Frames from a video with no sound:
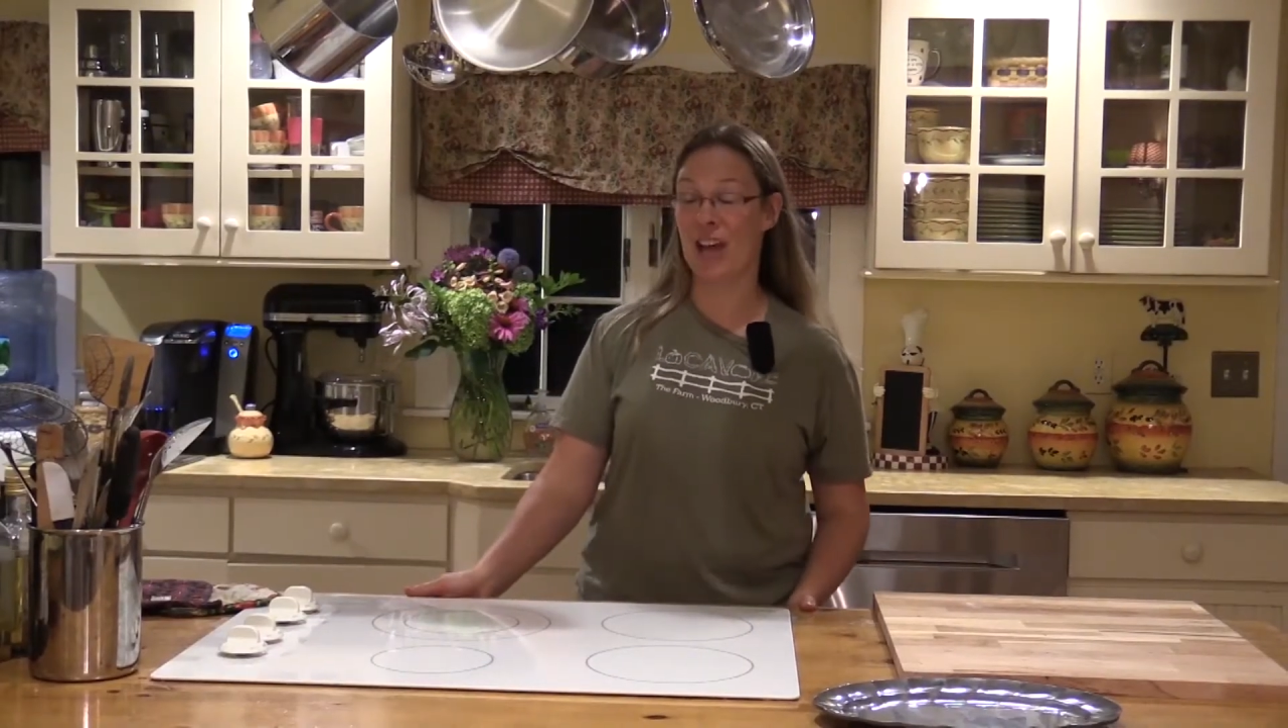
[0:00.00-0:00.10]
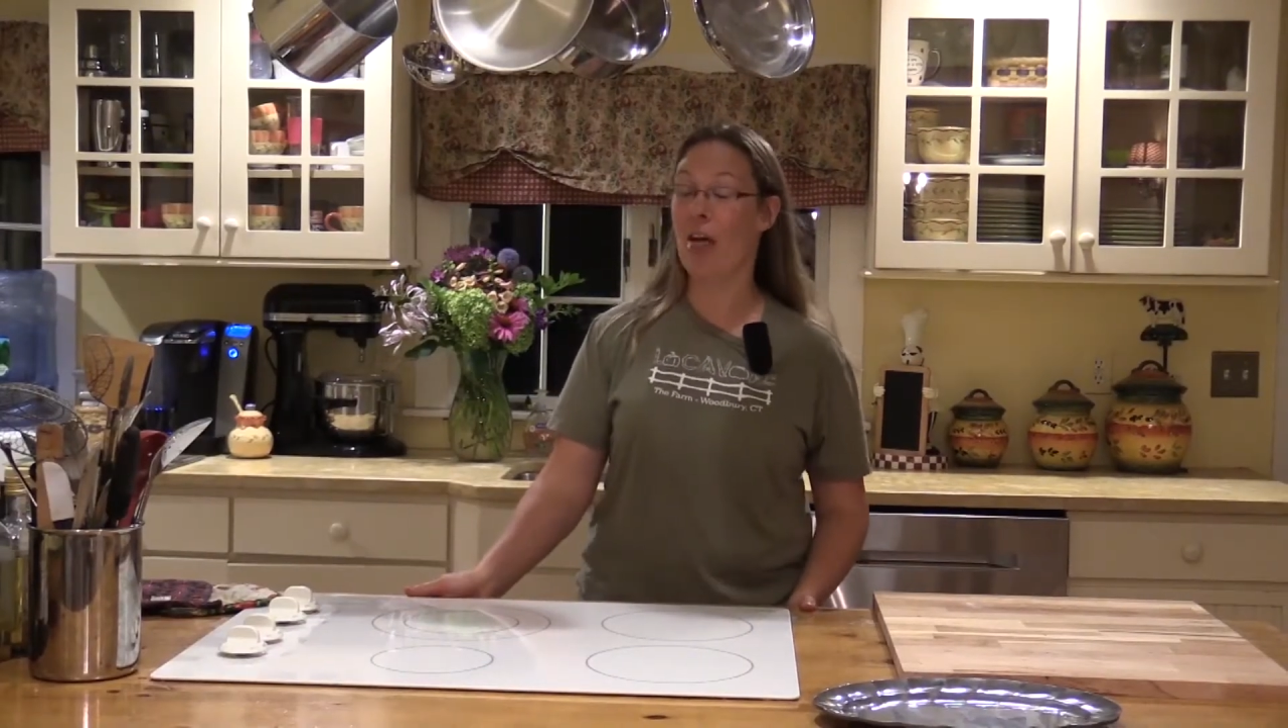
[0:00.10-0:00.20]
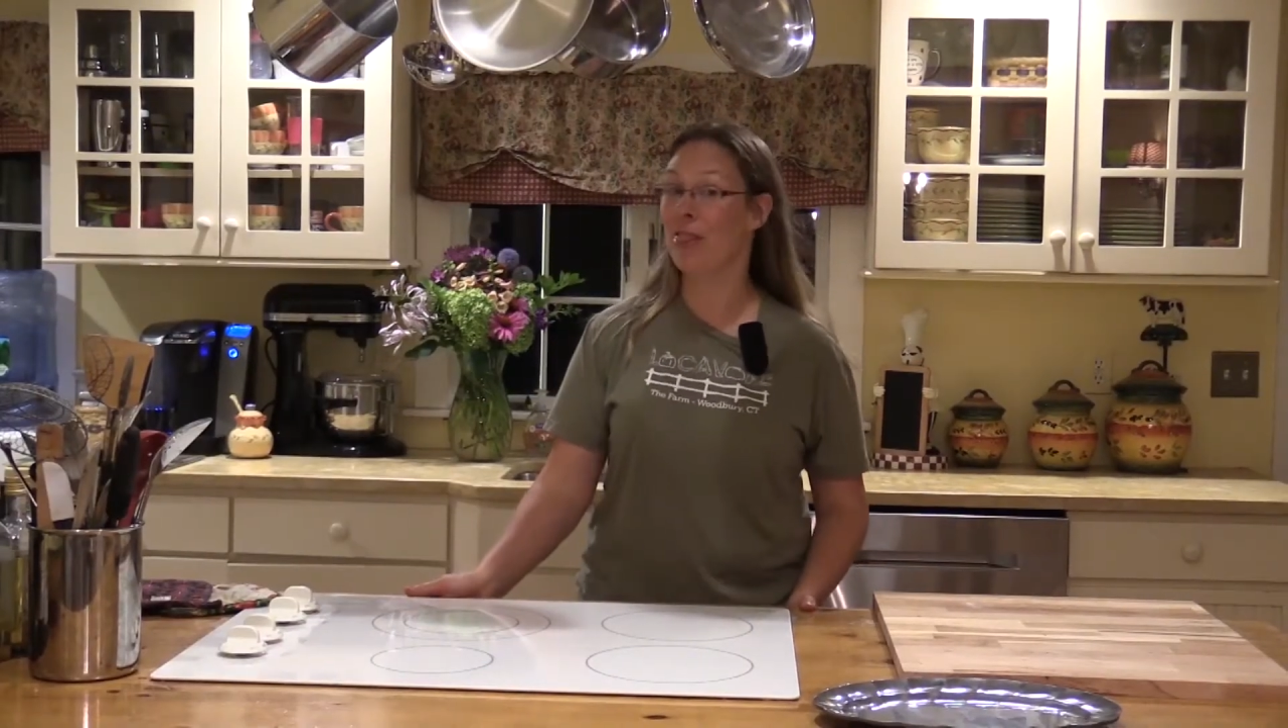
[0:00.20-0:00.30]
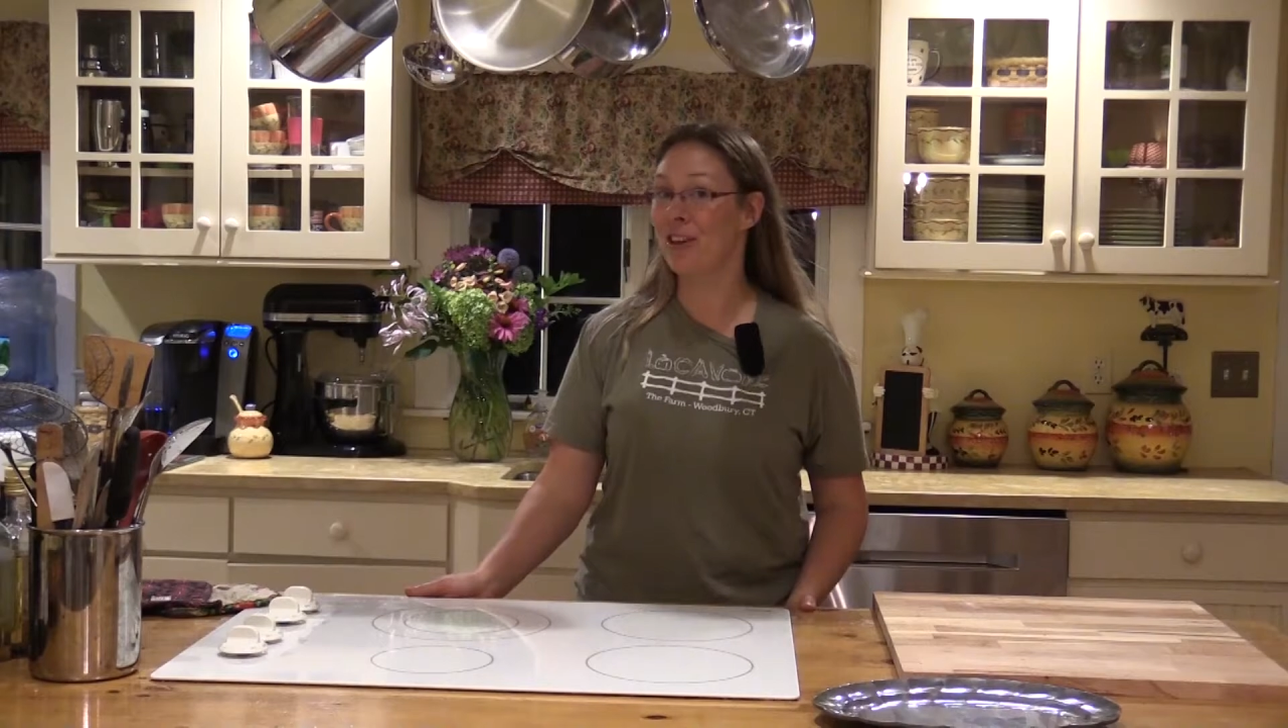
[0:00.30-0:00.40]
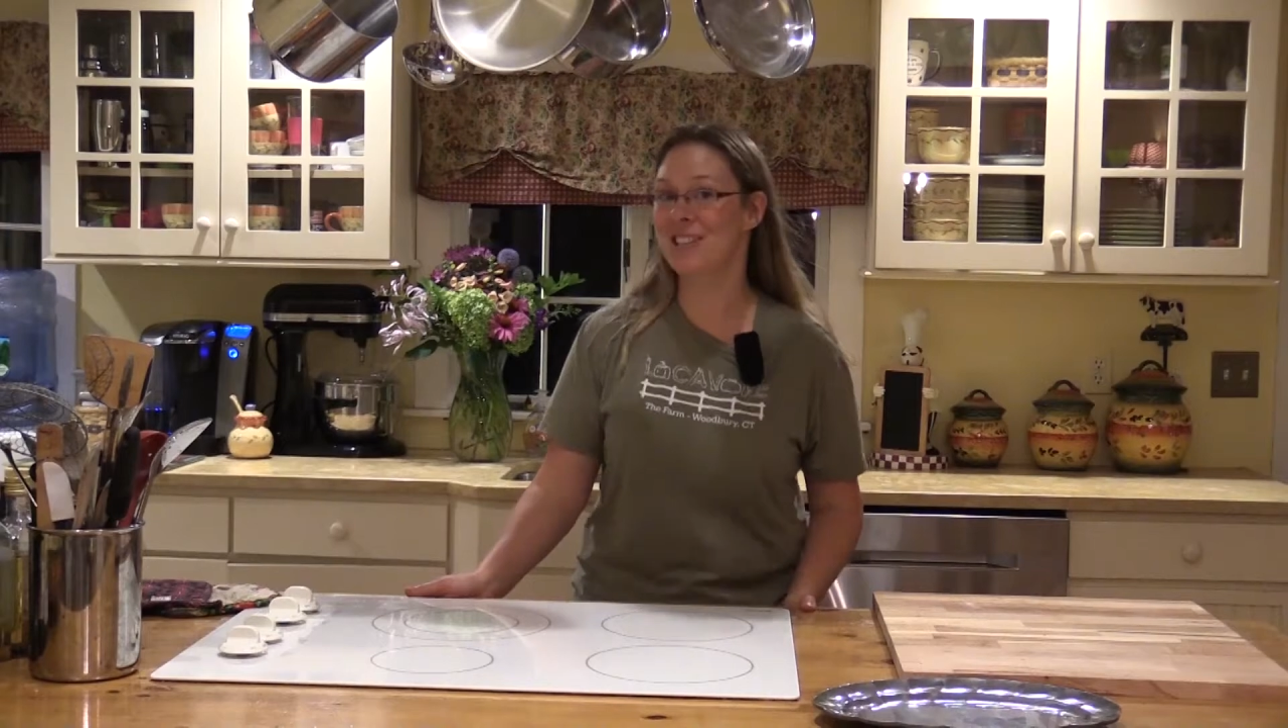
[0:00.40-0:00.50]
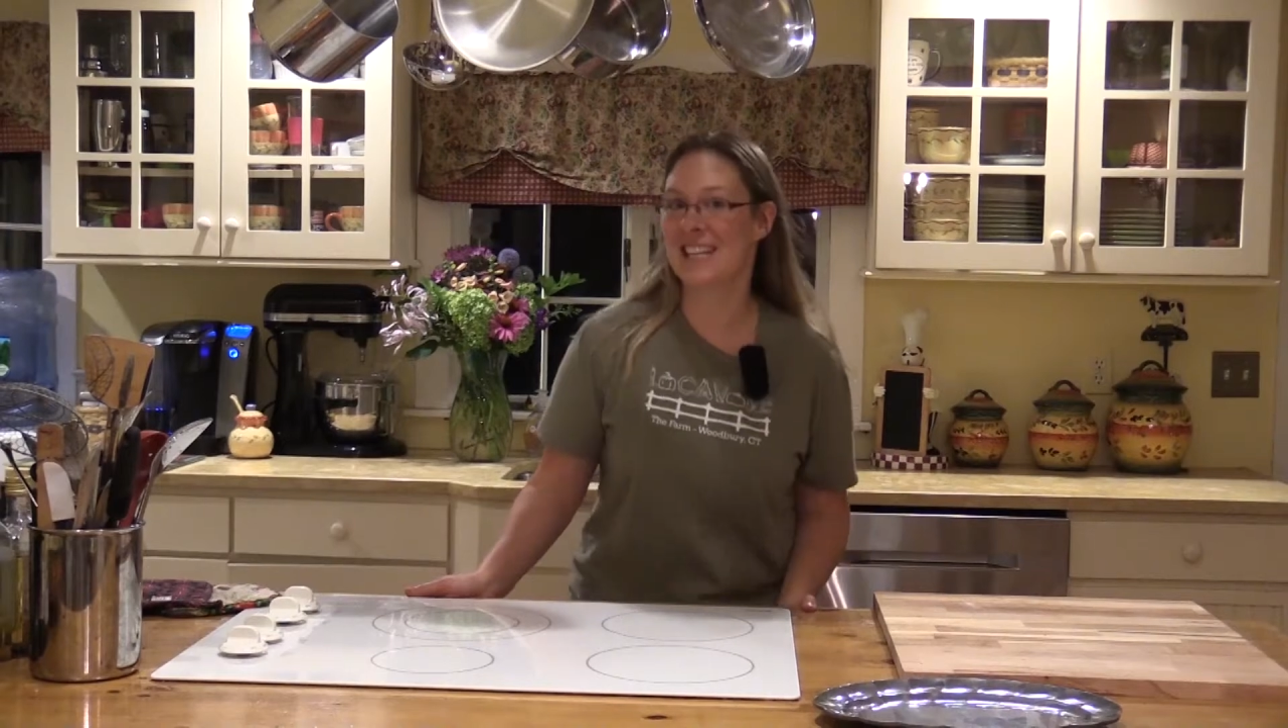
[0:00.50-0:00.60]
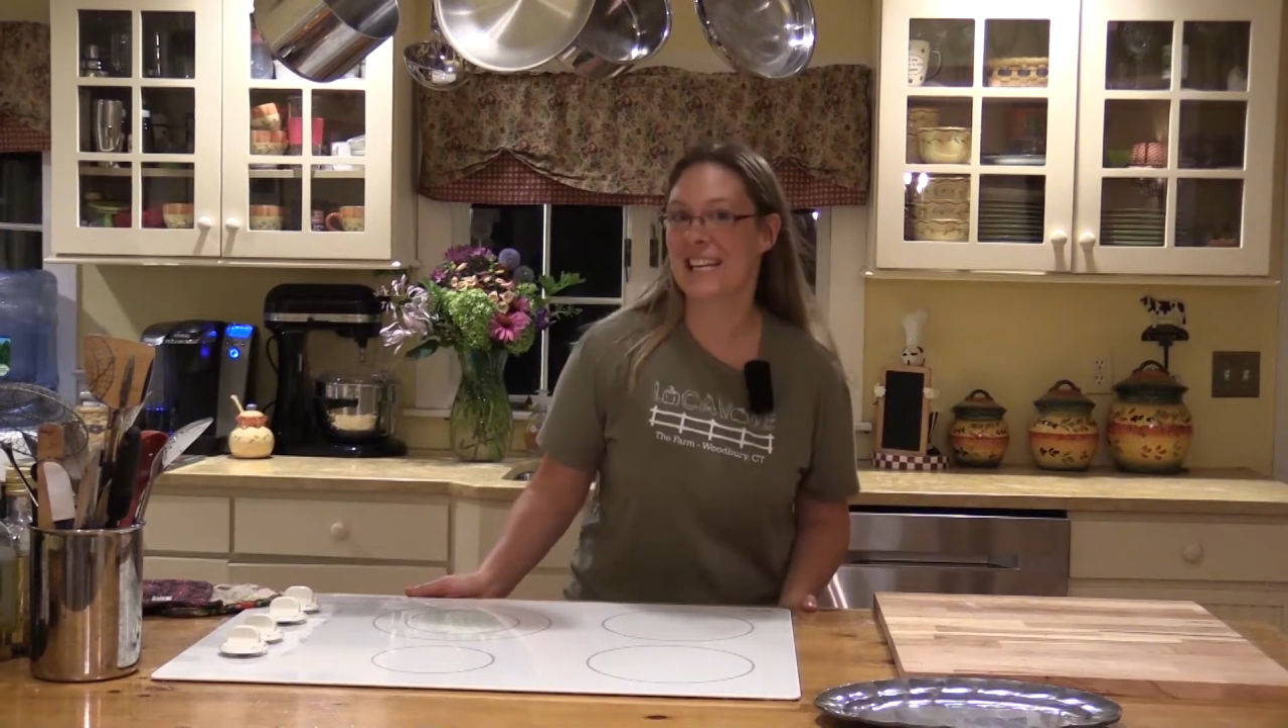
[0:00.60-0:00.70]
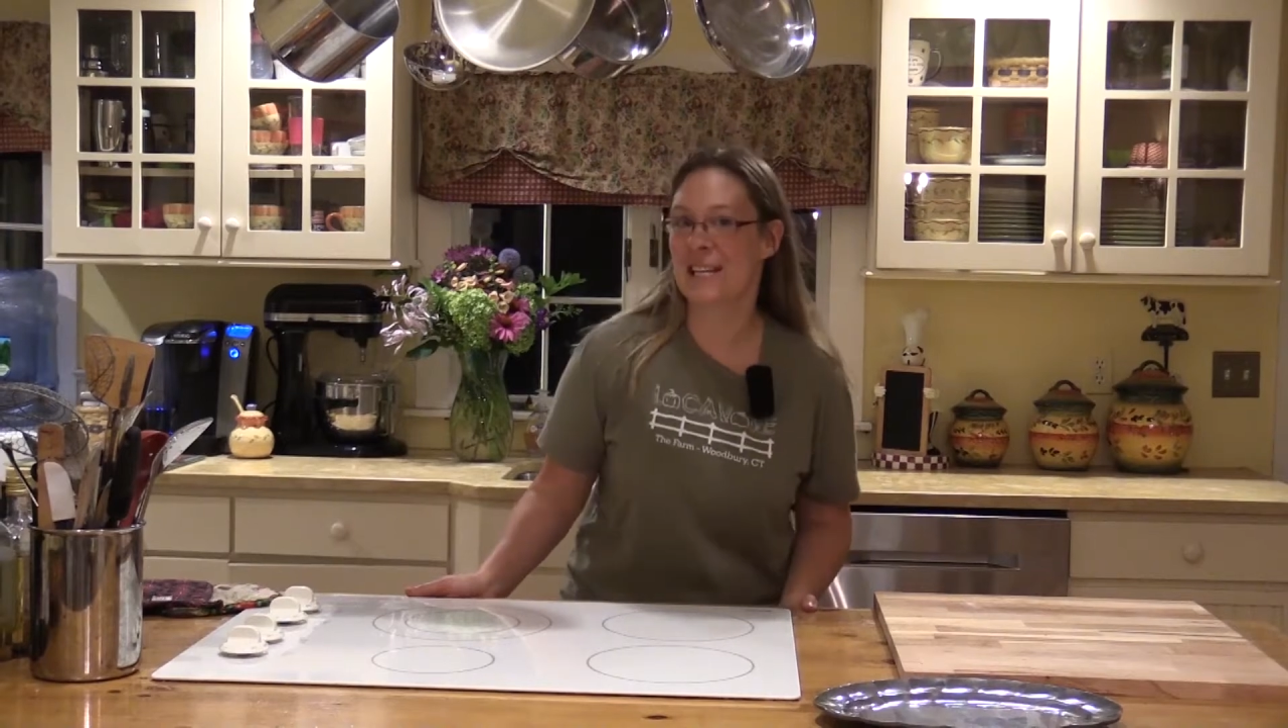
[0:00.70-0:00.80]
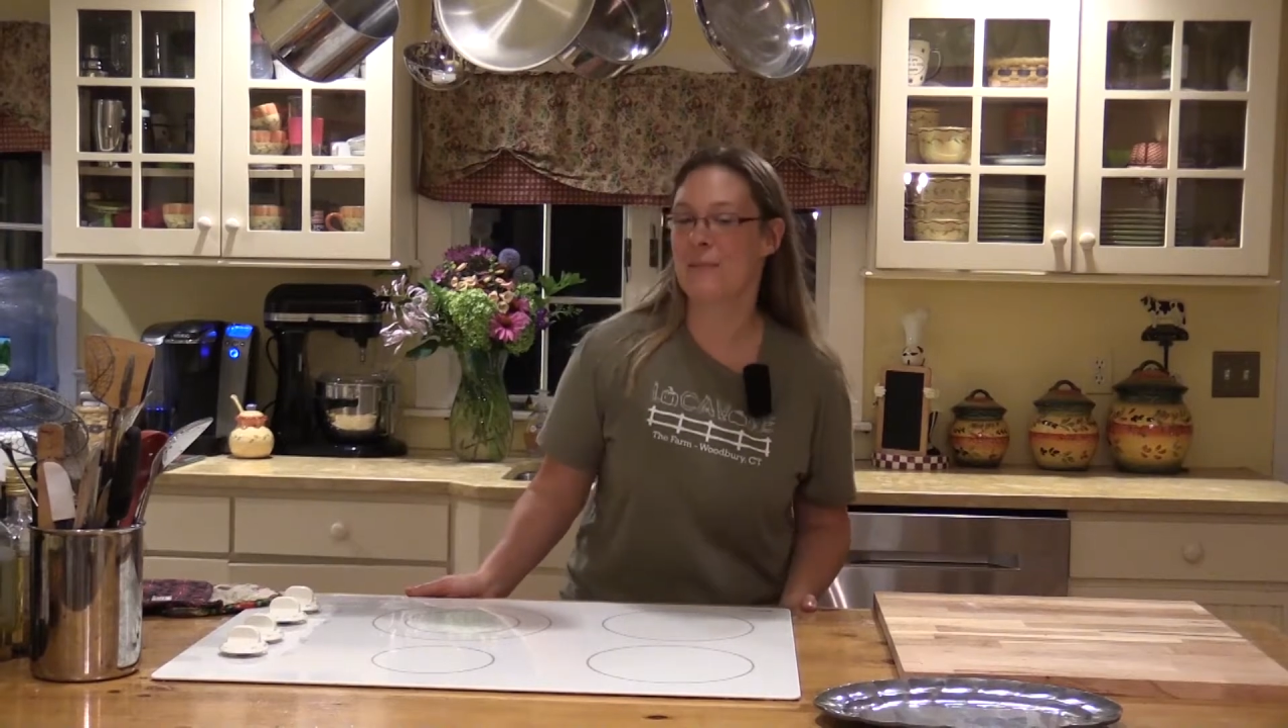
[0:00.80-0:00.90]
13